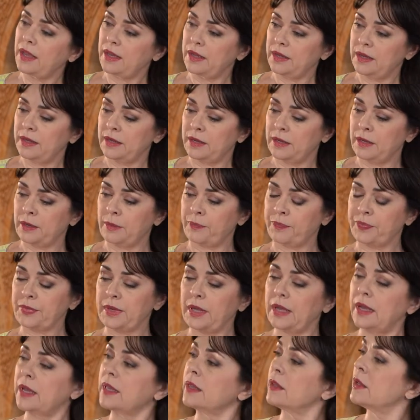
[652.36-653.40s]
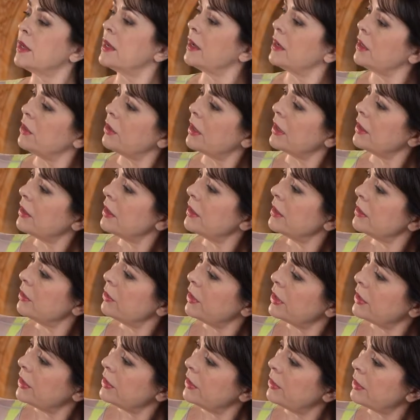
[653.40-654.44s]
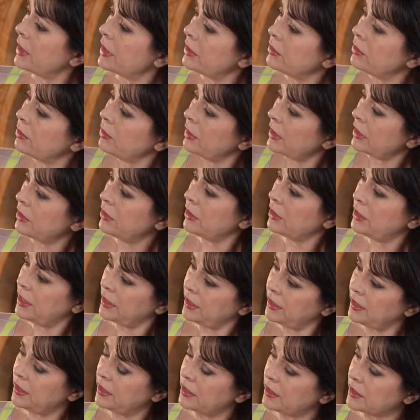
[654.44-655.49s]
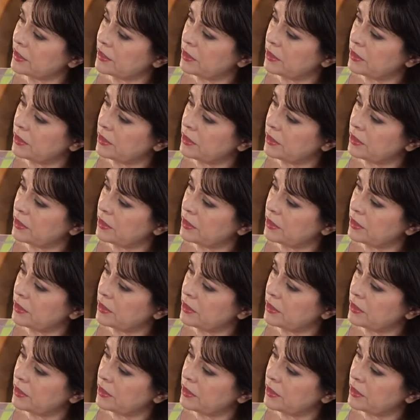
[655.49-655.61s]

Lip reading: And we are not here,